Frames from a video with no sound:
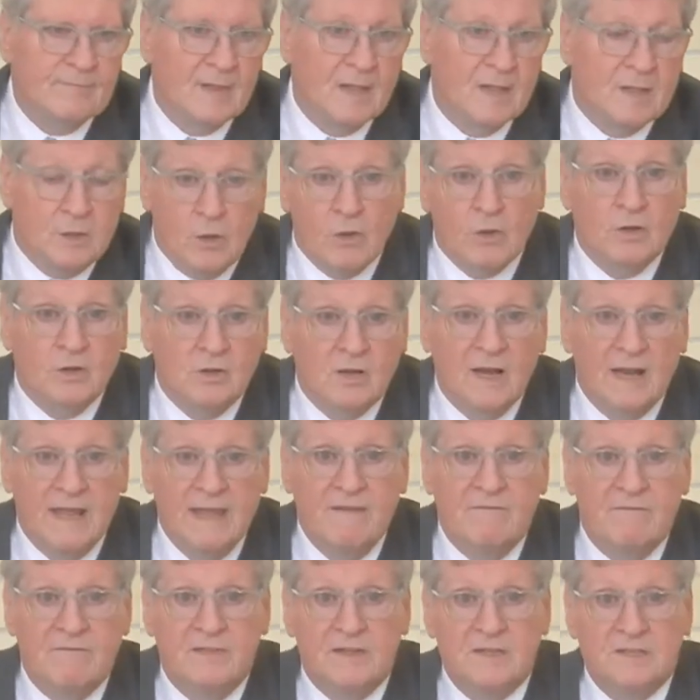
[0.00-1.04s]
You could
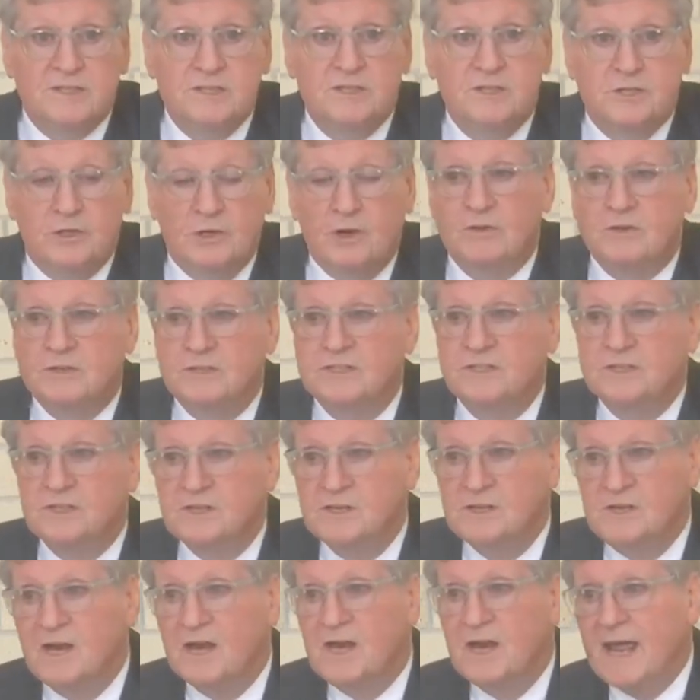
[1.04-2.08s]
leave this church
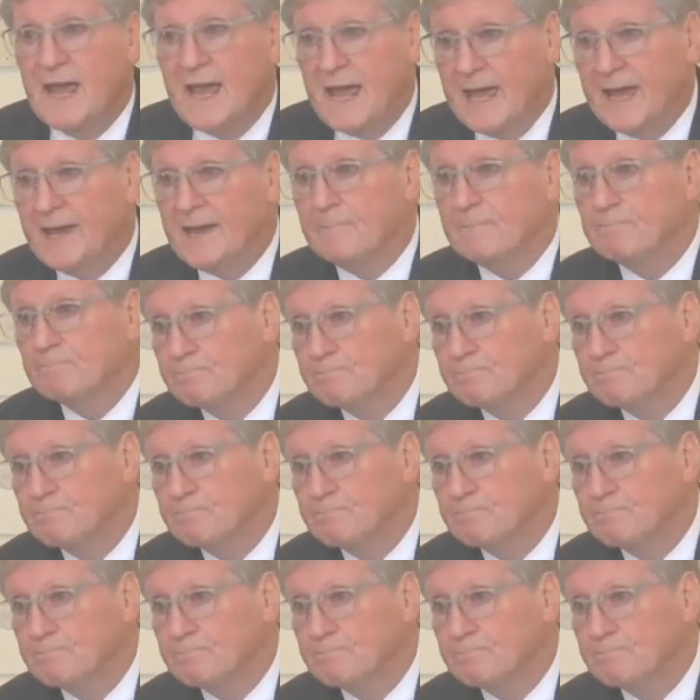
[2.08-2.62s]
today